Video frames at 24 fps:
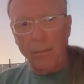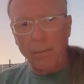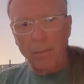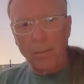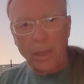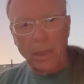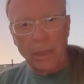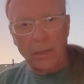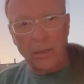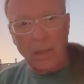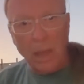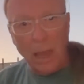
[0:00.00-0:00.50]

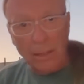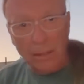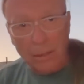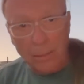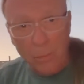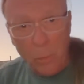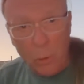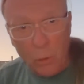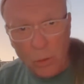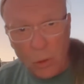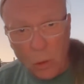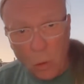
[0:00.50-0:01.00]
He's got the
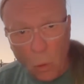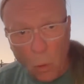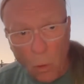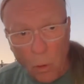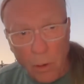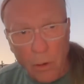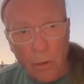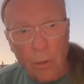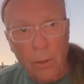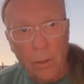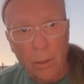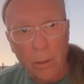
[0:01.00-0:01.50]
moose
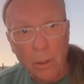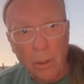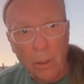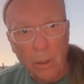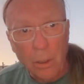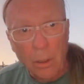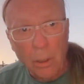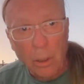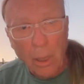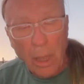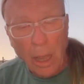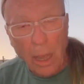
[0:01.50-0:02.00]
quartered
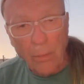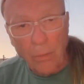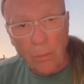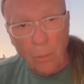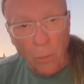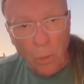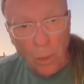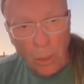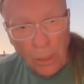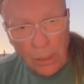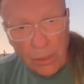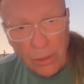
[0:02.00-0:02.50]
out in the
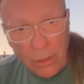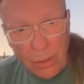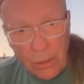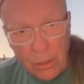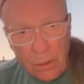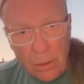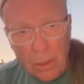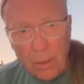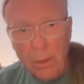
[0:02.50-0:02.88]
woods.